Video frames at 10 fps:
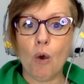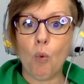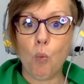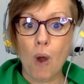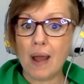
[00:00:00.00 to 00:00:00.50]

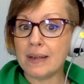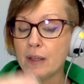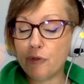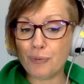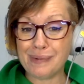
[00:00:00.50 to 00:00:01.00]
1
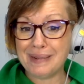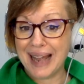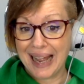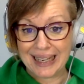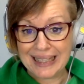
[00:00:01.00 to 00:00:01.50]
through
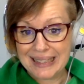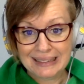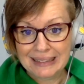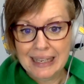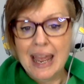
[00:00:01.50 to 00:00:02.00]
9.
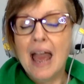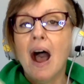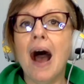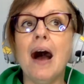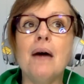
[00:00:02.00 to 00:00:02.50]

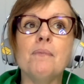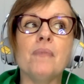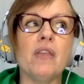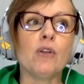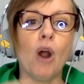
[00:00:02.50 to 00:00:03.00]

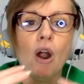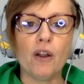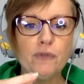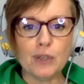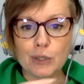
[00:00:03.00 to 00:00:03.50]
There are
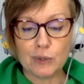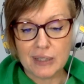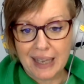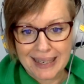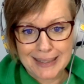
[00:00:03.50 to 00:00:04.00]
a few
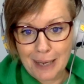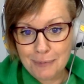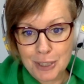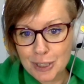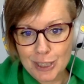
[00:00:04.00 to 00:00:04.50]

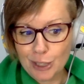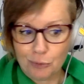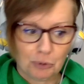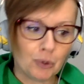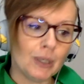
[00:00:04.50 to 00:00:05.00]
exceptions to the
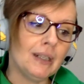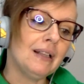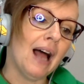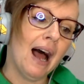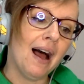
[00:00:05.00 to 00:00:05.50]

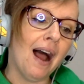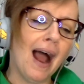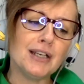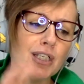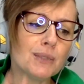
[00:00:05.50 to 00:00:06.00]
rule.
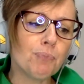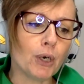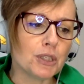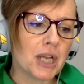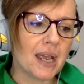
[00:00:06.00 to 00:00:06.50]
I just
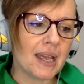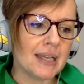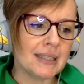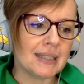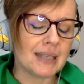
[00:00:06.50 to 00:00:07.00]

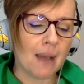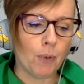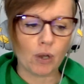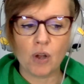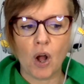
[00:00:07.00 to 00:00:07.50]
purchased a
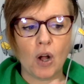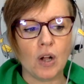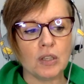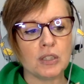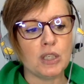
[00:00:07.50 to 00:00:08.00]
book
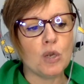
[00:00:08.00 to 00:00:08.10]
called